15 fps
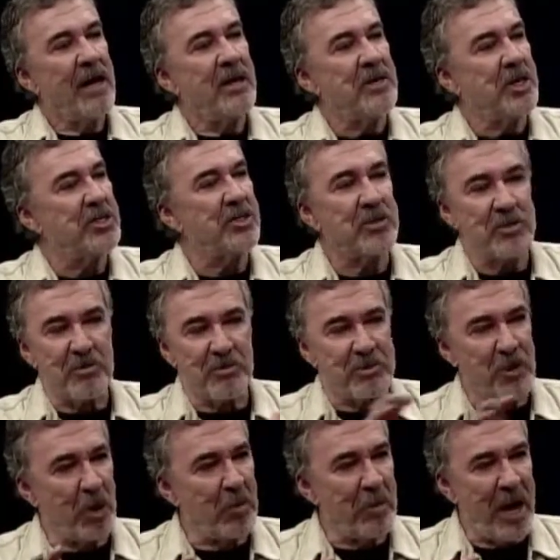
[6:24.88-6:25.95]
just
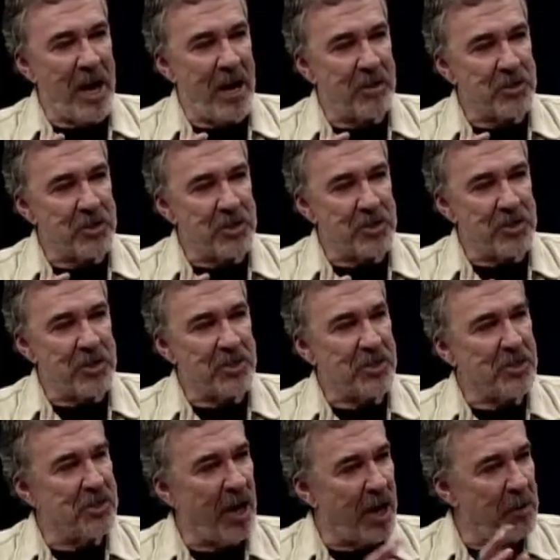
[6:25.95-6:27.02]
sold my house,
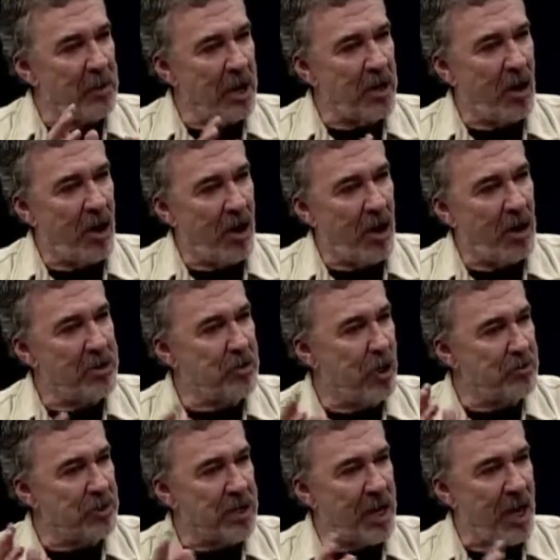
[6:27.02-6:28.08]
got in my car,
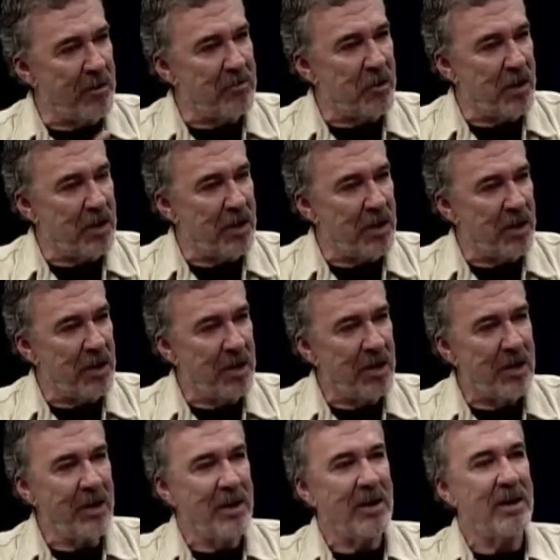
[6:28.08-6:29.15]
drove to California.
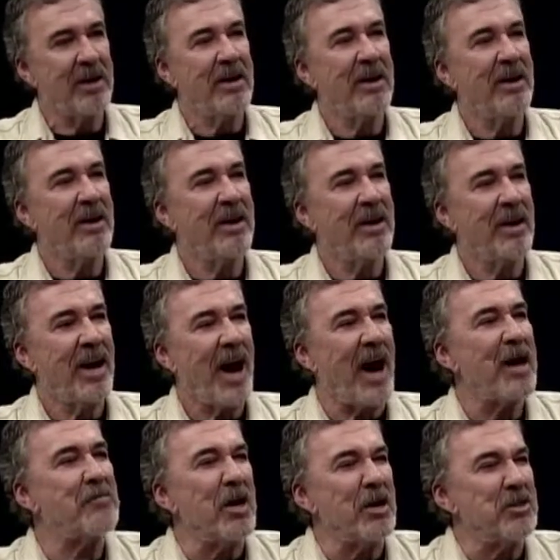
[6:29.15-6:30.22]
I
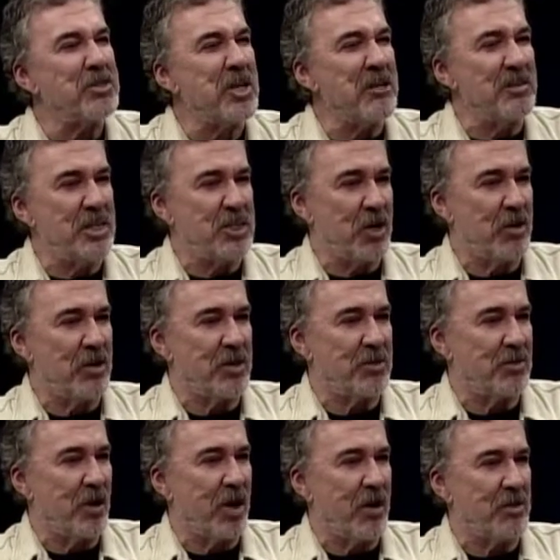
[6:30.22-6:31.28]
had my own TV show in
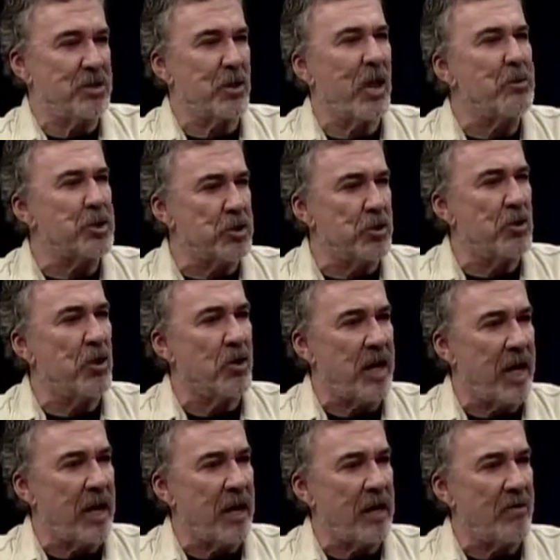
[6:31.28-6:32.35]
Toronto, so I was doing
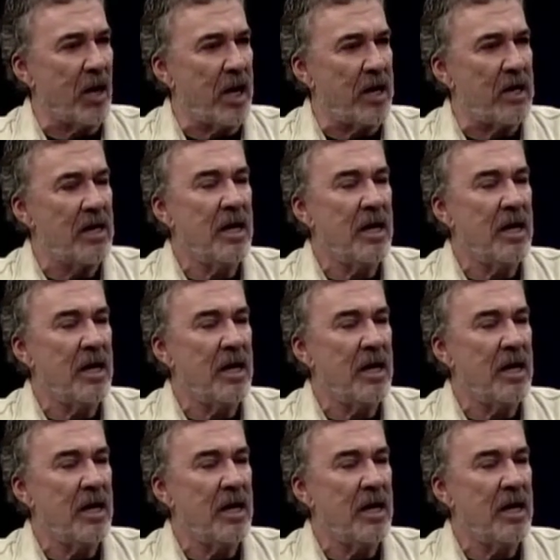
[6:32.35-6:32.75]
okay, right?